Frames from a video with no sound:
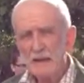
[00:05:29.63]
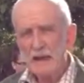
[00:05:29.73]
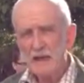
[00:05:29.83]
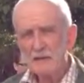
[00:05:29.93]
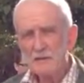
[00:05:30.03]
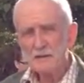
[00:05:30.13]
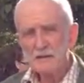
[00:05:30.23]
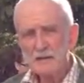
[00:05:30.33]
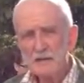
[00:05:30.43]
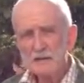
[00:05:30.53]
and
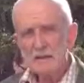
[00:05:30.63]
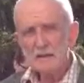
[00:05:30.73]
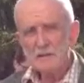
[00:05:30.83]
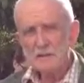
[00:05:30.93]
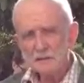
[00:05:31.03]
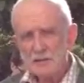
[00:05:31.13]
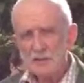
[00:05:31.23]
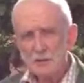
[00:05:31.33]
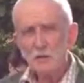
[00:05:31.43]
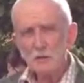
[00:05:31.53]
they think
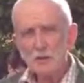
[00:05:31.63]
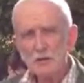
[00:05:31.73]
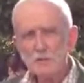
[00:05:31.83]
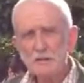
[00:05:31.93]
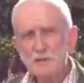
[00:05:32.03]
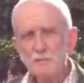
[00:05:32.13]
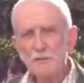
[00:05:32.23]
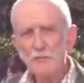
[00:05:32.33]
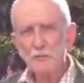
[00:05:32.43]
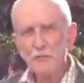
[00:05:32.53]
it's all going to be as
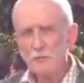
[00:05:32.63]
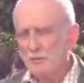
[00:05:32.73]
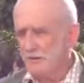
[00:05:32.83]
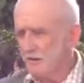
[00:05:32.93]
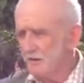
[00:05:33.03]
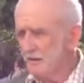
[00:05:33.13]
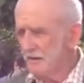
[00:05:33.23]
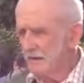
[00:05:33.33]
before, but there